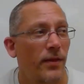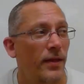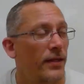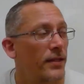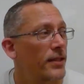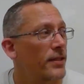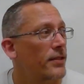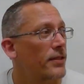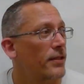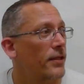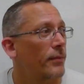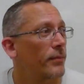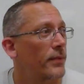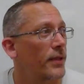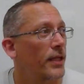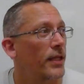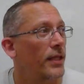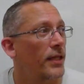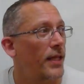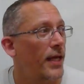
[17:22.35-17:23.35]
It's
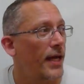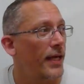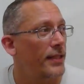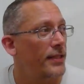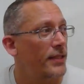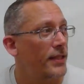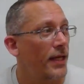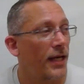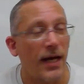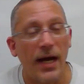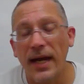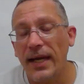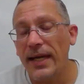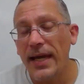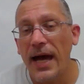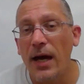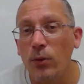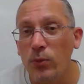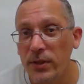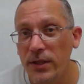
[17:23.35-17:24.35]
something that I
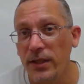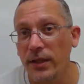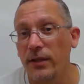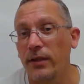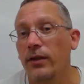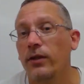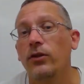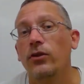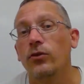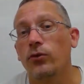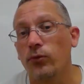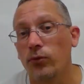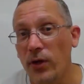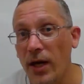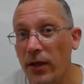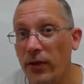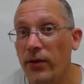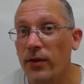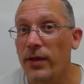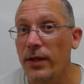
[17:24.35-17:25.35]
counted
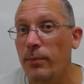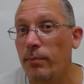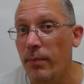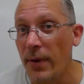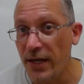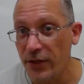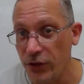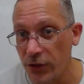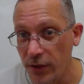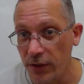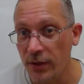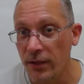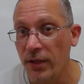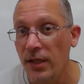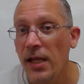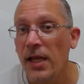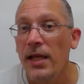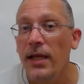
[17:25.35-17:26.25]
rather than measured.